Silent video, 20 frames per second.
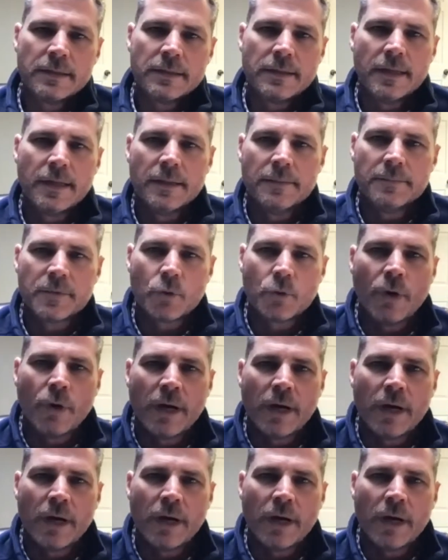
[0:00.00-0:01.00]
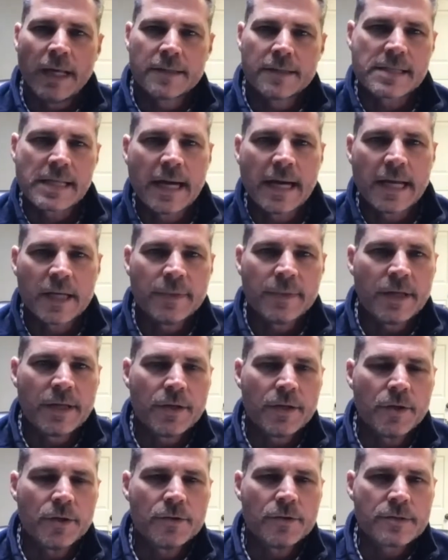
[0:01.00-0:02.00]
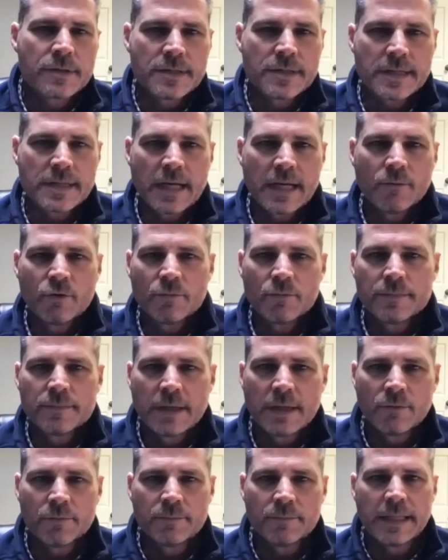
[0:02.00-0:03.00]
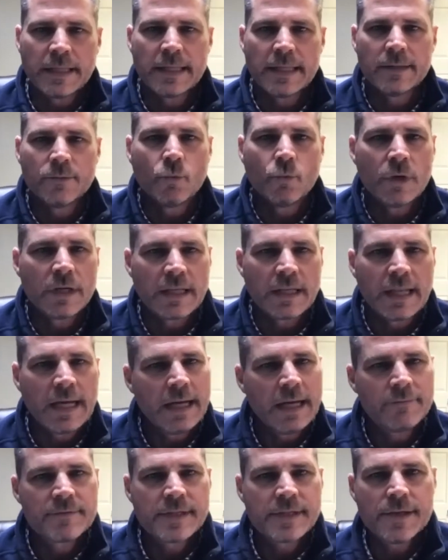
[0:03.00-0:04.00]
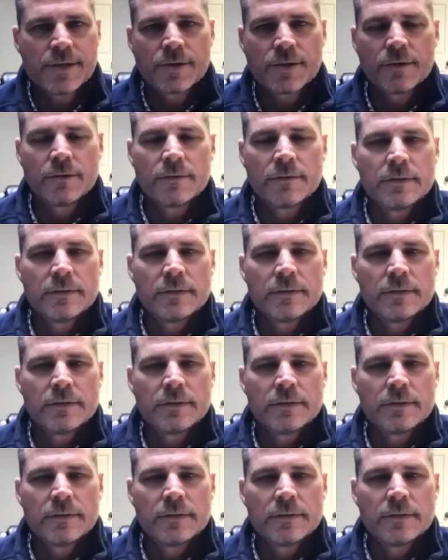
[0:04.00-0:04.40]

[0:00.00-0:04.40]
Um, the way it's designed to be used is that we're, there would be one live teacher